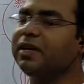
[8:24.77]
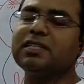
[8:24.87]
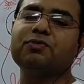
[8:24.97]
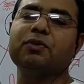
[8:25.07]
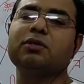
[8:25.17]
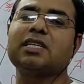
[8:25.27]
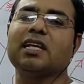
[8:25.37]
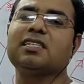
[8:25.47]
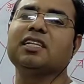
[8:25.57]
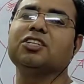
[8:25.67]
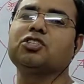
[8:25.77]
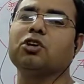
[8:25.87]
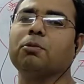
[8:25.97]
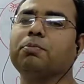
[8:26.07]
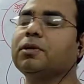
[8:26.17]
phase, few cells they
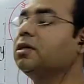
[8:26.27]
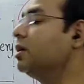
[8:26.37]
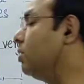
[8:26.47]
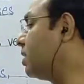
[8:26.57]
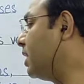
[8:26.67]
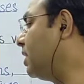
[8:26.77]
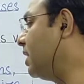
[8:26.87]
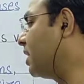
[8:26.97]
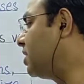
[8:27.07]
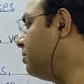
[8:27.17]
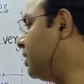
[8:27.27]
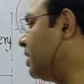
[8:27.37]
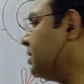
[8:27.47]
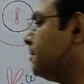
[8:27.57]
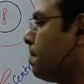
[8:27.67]
stop, okay, their activities.